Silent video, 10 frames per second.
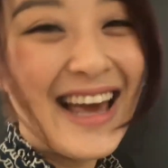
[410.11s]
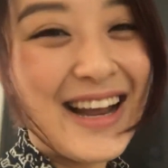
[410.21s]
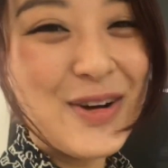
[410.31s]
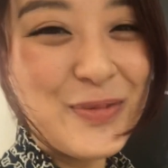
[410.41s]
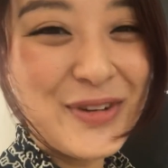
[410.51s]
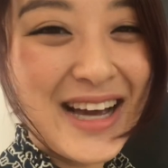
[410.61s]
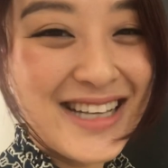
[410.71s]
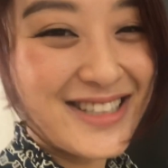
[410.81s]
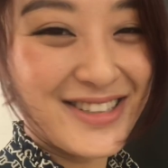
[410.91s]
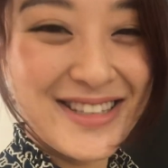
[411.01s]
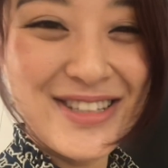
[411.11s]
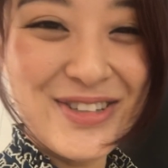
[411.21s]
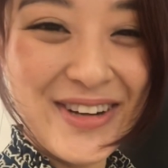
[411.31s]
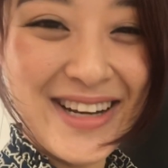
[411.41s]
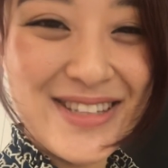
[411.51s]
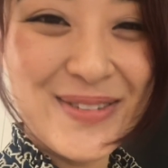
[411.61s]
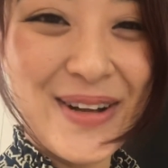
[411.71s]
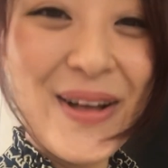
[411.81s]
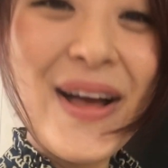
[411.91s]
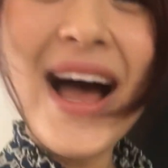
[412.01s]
And I hope you guys just enjoy it as well.